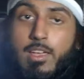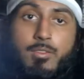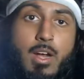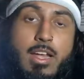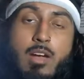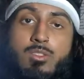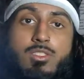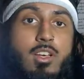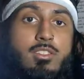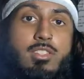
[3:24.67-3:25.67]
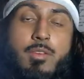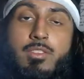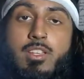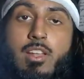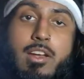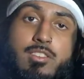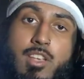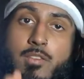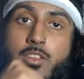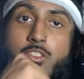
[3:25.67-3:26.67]
Right now it's
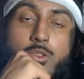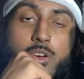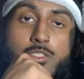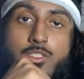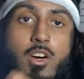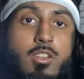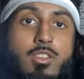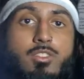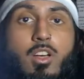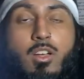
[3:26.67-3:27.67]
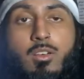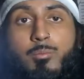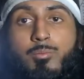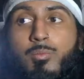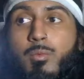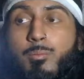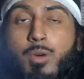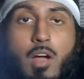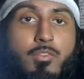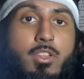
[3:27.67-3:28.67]
$17.97 US on
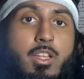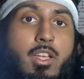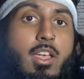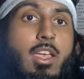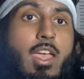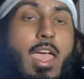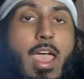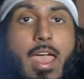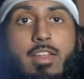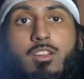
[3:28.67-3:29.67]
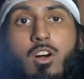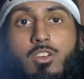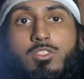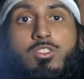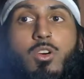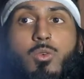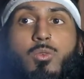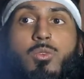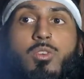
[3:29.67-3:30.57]
Profitly, and also